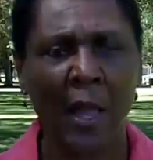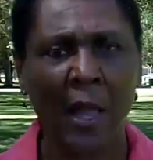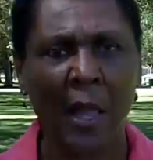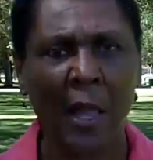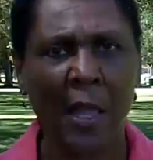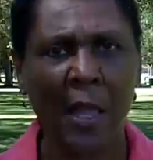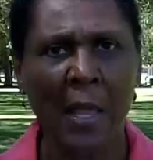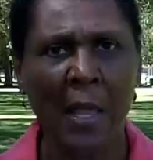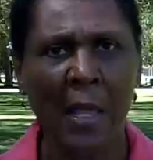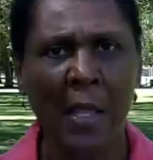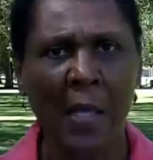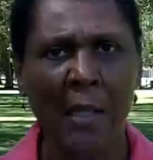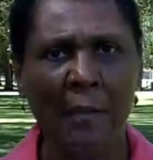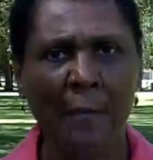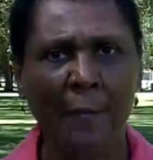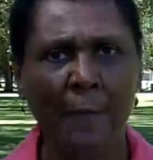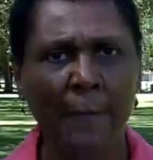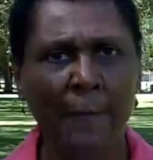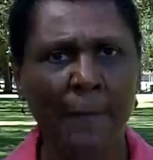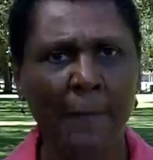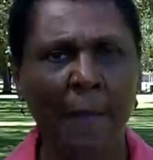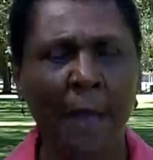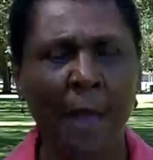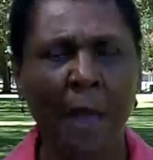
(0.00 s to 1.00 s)
And
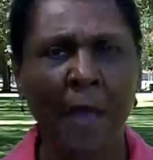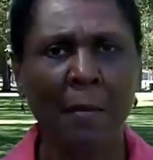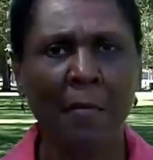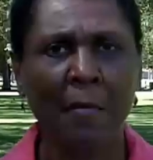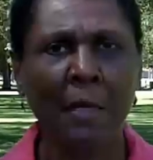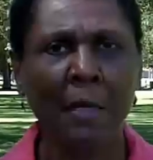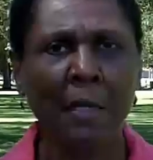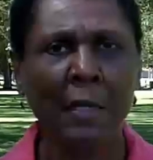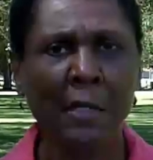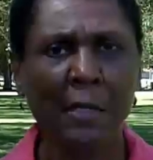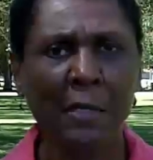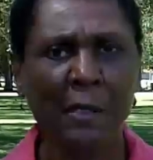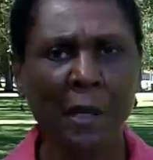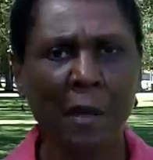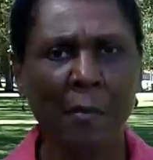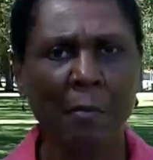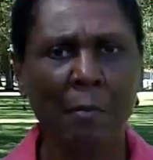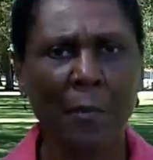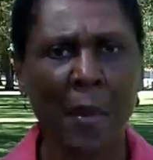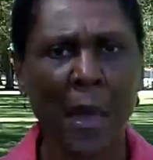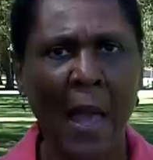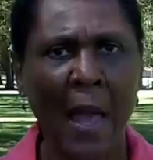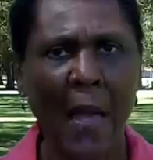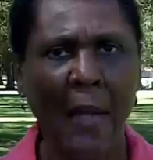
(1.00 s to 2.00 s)
I'm going to step
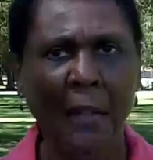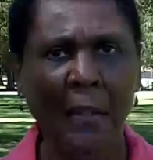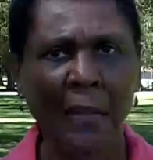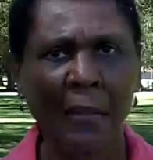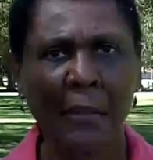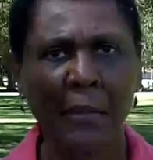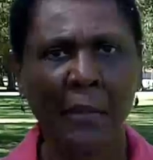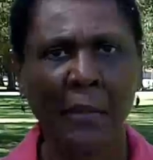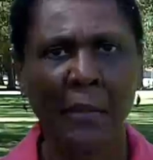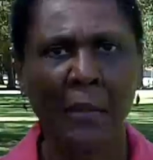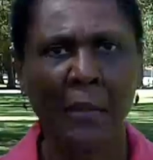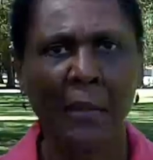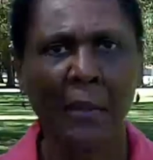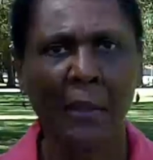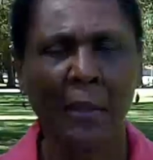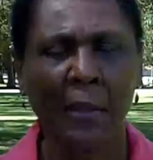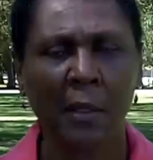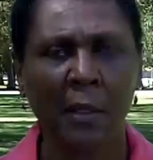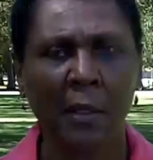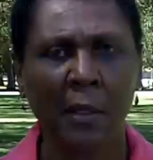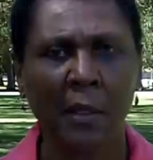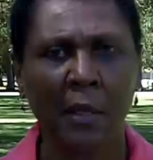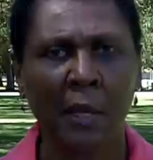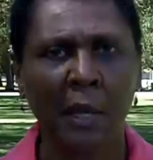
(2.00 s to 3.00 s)
back
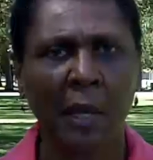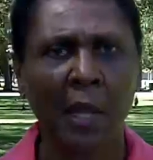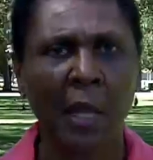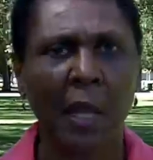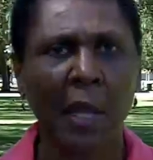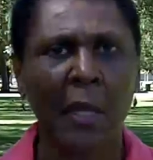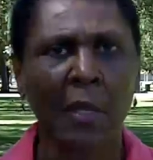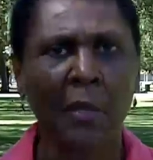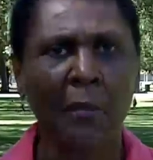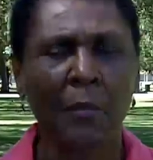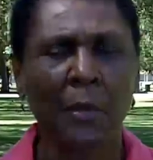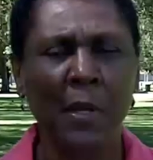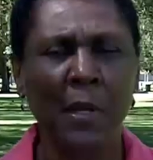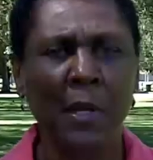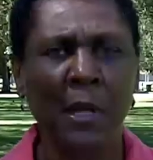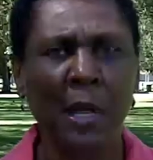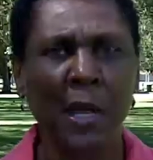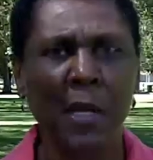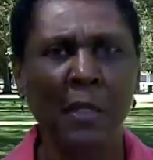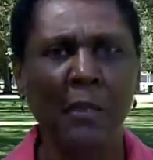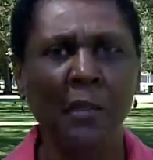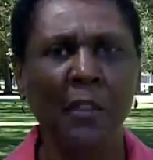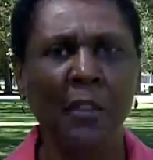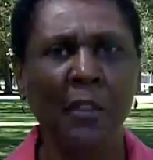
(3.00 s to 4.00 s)
and
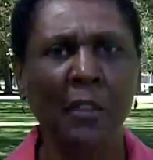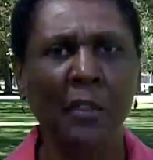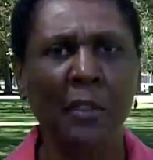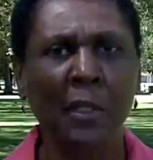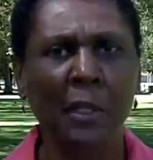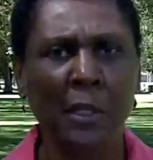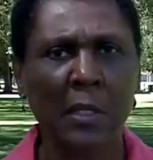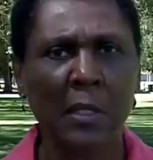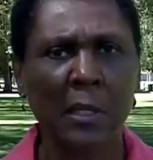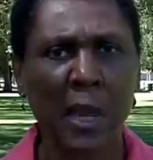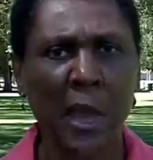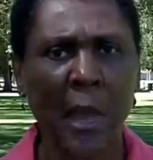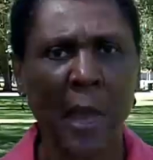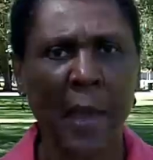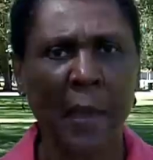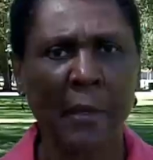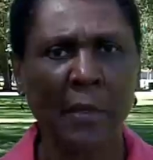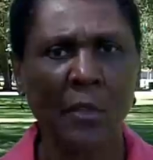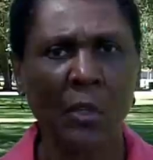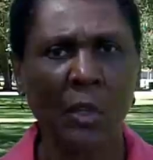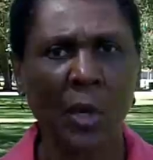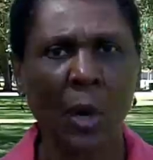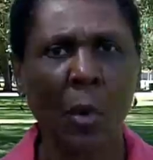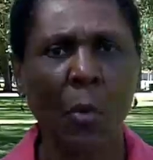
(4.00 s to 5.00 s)
begin to
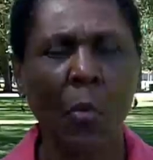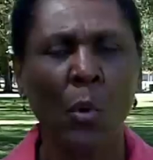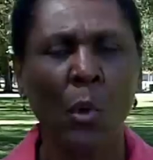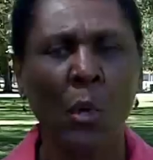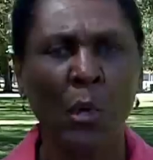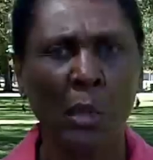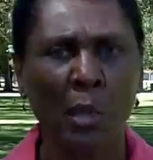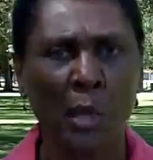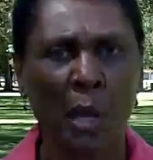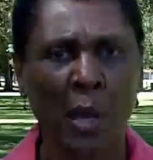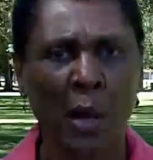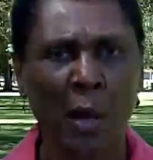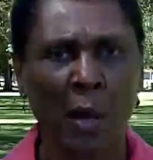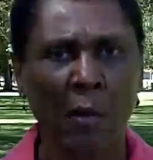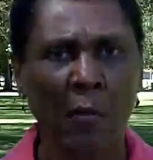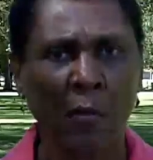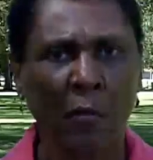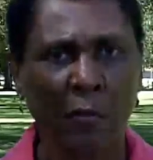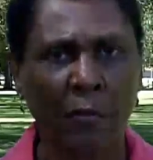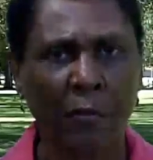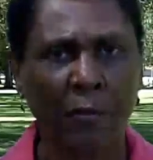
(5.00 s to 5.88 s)
detach with love.